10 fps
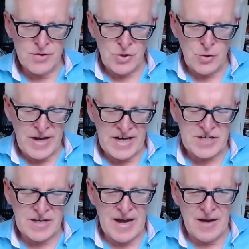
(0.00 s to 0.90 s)
you could
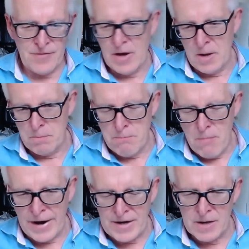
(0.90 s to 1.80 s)
actually have
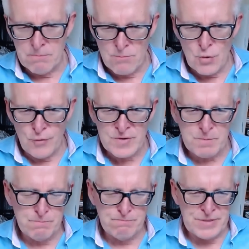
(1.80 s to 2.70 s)
minor moves
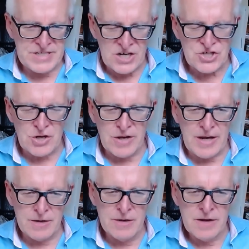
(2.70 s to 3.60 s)
potentially
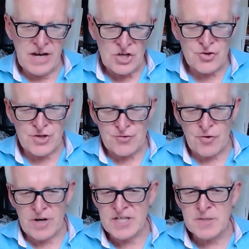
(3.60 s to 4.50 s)
in interest
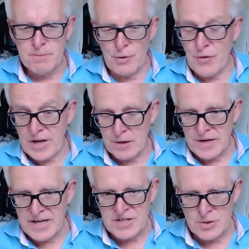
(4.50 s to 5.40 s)
rates, but they could
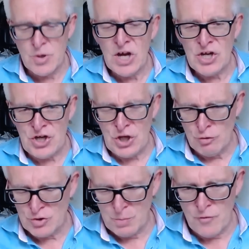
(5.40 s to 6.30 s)
lead to
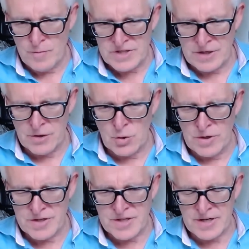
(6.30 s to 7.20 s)
huge movements in
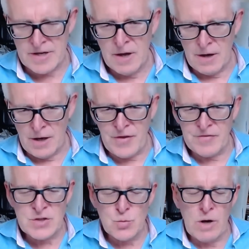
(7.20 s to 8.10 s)
liquidity. And I think
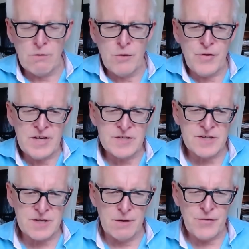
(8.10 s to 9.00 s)
this is one of the things to
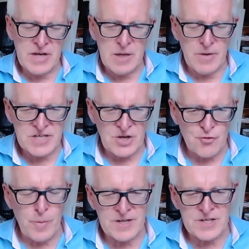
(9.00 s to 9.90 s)
start thinking about.
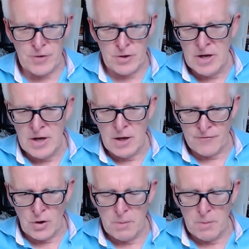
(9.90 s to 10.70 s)
Central banks have got to, have got